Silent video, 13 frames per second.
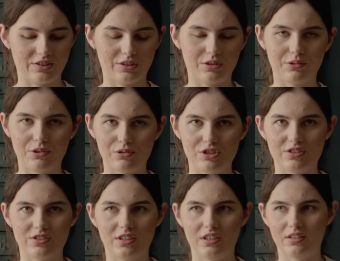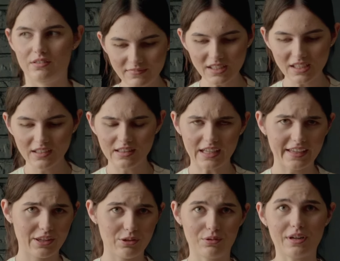you just need
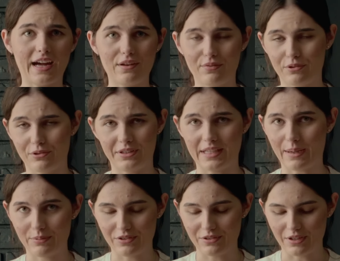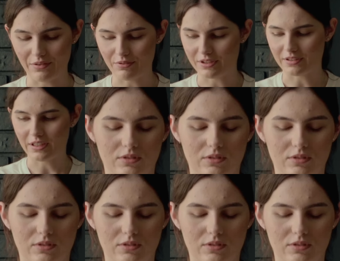like your iPhone adapter even.